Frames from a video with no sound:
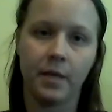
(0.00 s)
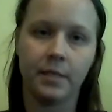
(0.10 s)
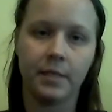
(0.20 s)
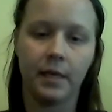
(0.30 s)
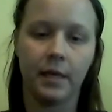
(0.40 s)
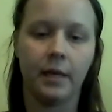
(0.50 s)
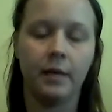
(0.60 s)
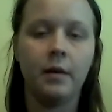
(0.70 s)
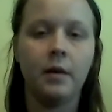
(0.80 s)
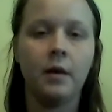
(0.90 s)
they didn't.
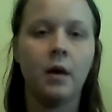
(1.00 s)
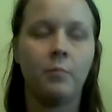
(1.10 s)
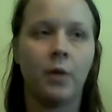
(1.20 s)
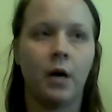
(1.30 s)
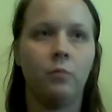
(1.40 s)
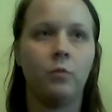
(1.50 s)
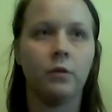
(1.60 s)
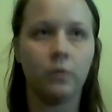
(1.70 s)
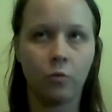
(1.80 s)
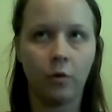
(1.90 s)
But one of
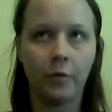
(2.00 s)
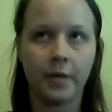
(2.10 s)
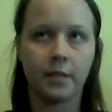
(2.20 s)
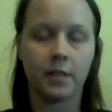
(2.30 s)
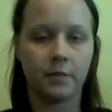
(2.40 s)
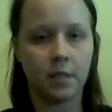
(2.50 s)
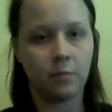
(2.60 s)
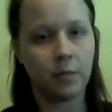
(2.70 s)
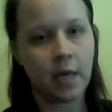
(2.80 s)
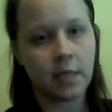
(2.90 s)
the cool things I've seen
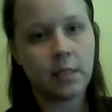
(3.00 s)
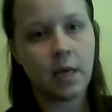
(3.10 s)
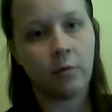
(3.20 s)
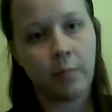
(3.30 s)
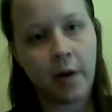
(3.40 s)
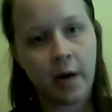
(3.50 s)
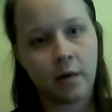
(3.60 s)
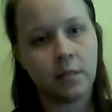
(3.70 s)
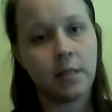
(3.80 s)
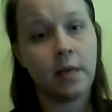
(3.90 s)
with ACL
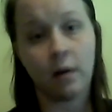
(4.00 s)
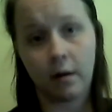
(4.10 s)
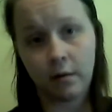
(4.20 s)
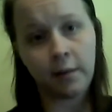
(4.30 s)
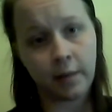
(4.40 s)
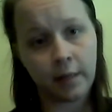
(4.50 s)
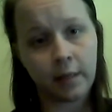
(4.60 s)
repairs in our clinic,